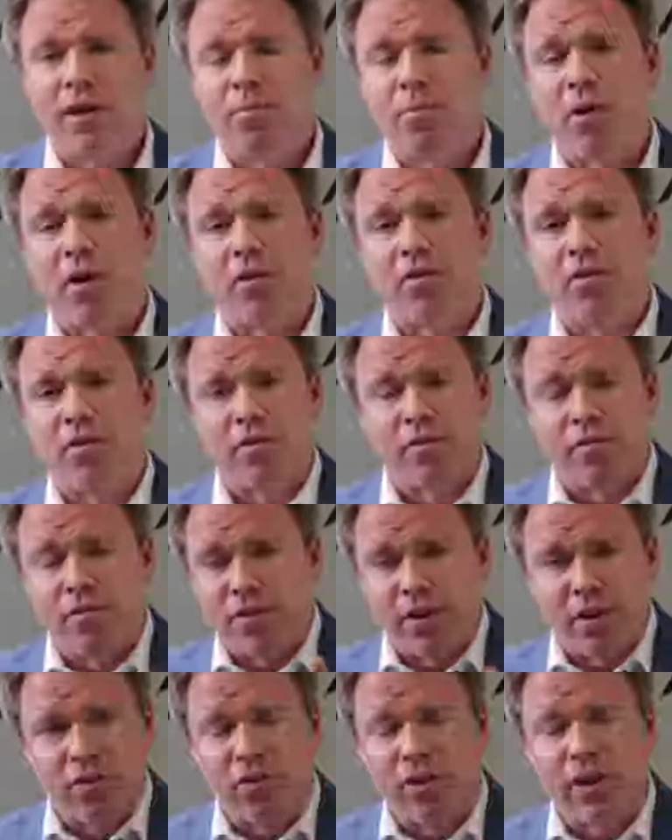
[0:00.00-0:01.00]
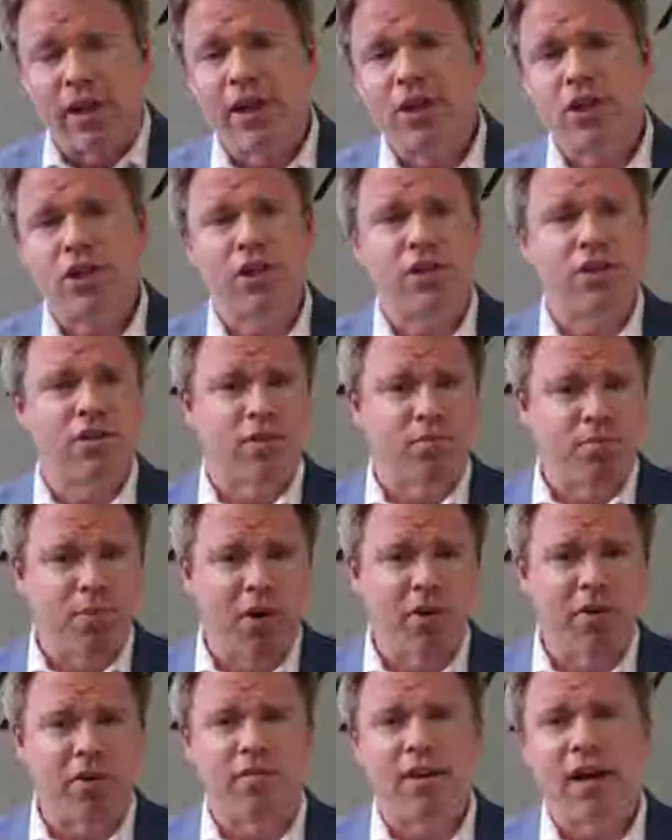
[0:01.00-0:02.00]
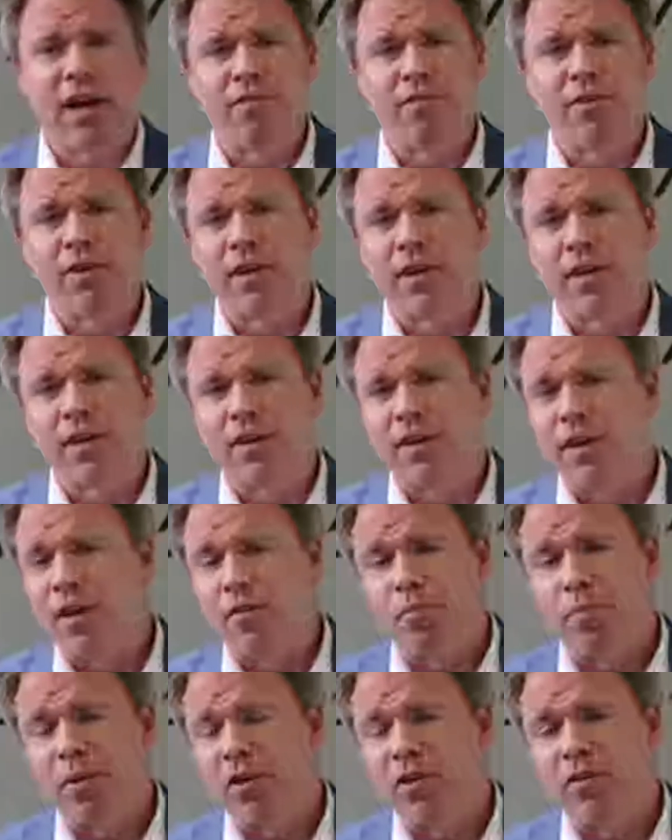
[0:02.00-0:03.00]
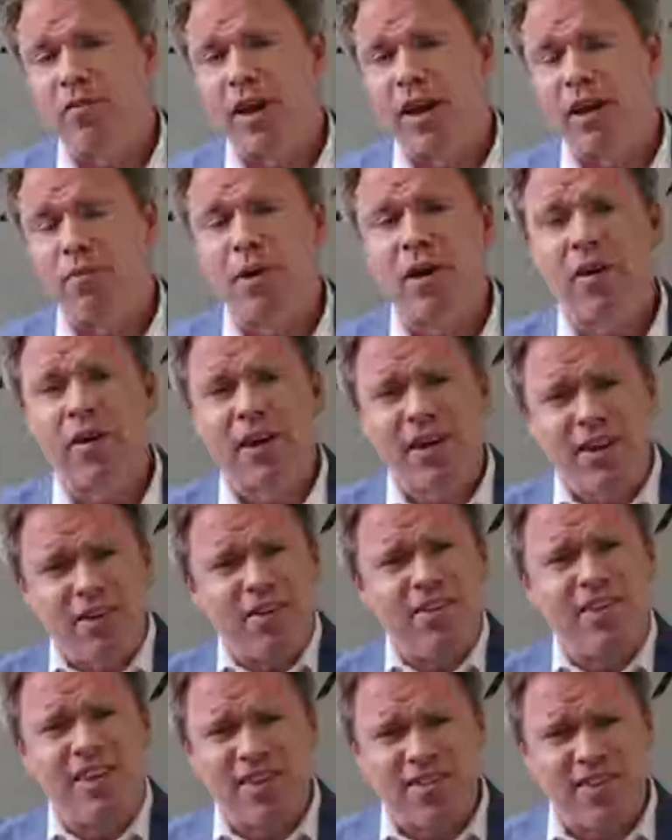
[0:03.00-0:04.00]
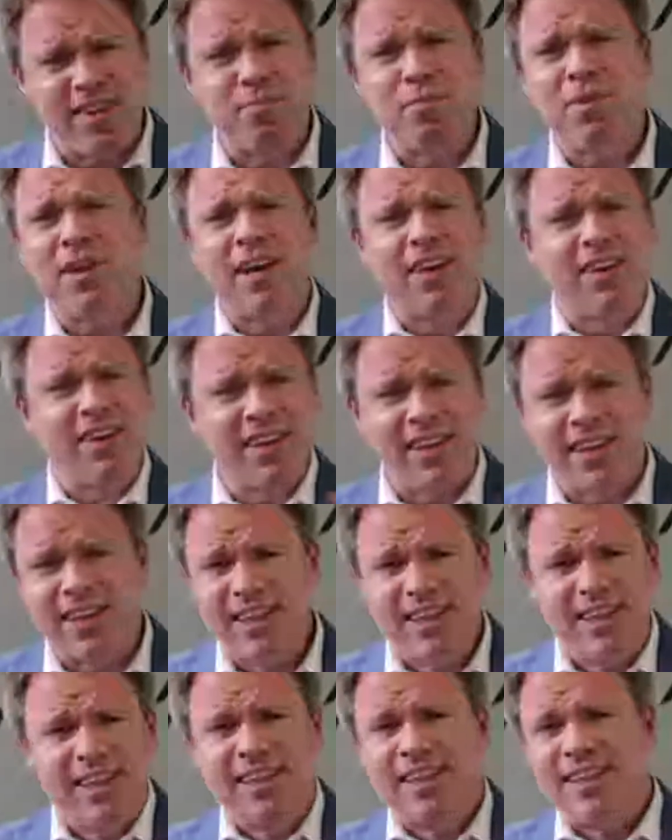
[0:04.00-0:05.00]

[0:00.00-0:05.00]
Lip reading: parts of Central Asia or parts of Africa and other parts of Latin America, you'd see a similarly